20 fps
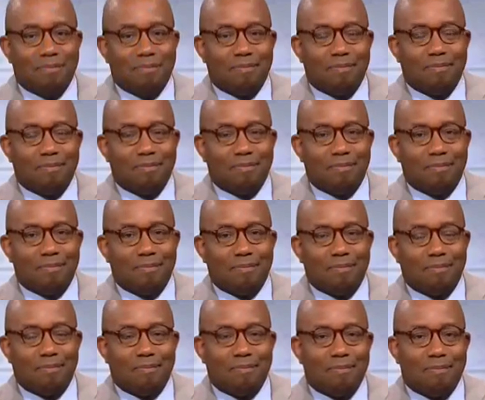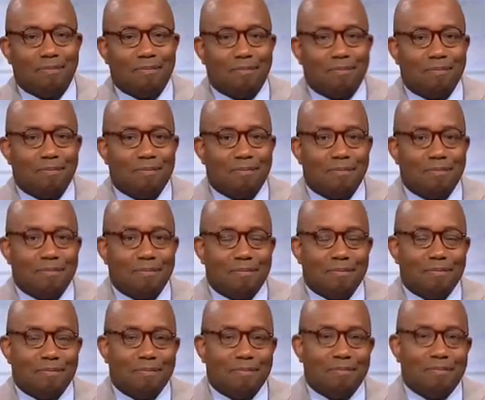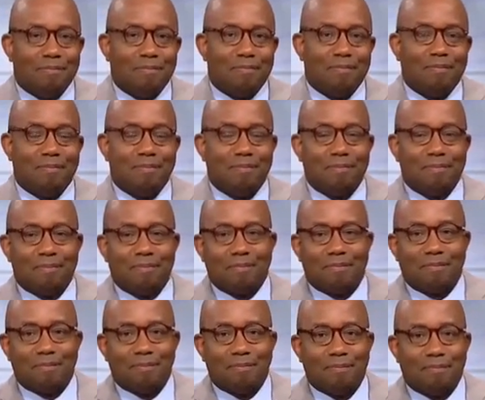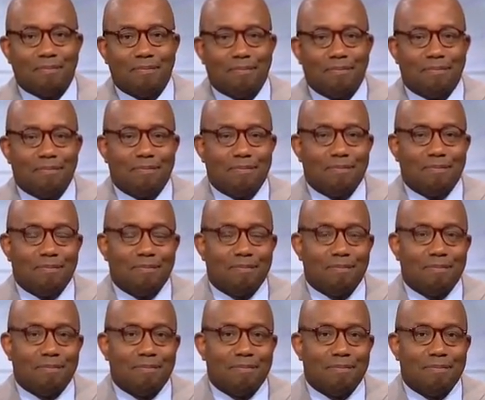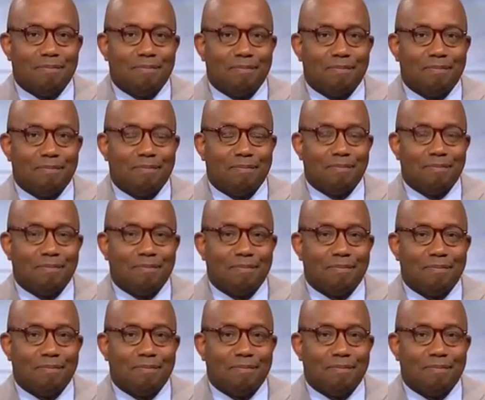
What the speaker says: This person isn't speaking.